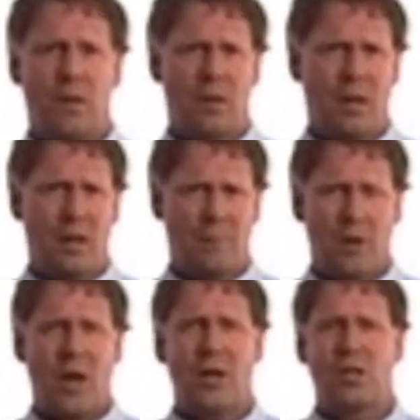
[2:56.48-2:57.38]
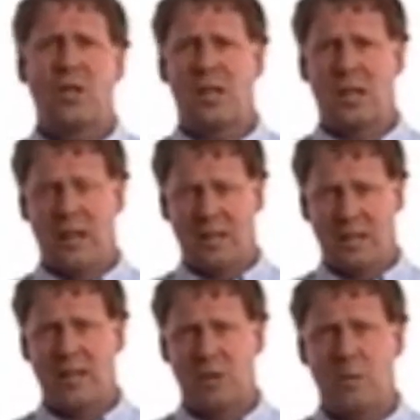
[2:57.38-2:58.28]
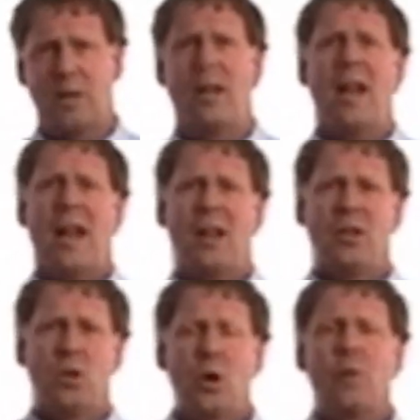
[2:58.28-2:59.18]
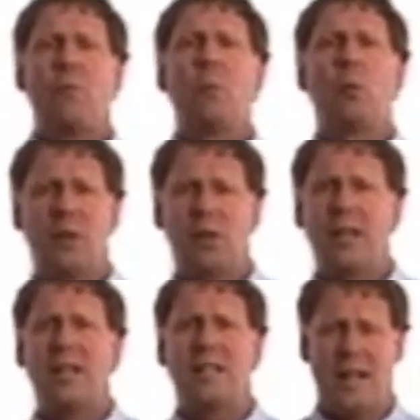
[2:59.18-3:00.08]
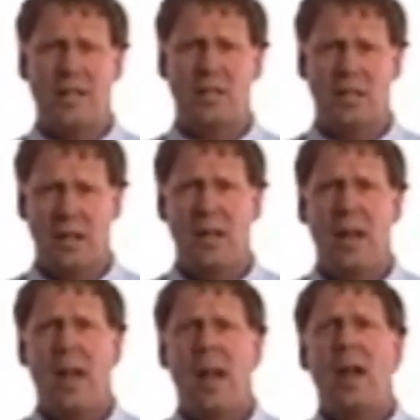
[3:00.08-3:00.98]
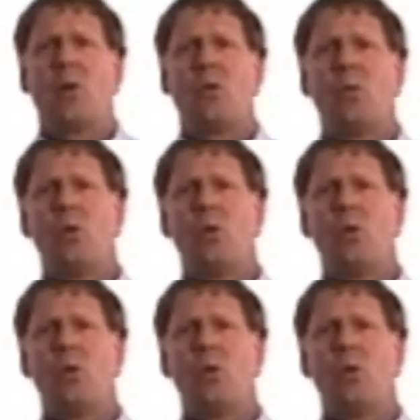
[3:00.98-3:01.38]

uh, flossing assessment, nerve mobility testing. We'll